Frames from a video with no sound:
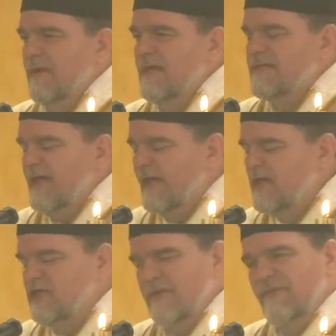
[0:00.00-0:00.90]

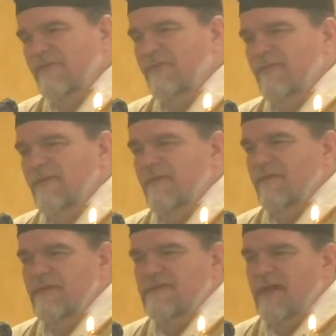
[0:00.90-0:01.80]
intelligence
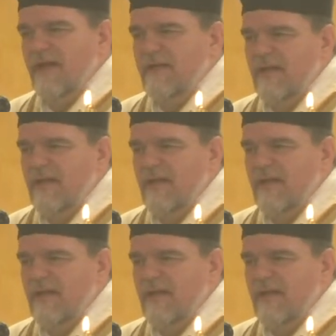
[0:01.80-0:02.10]
is not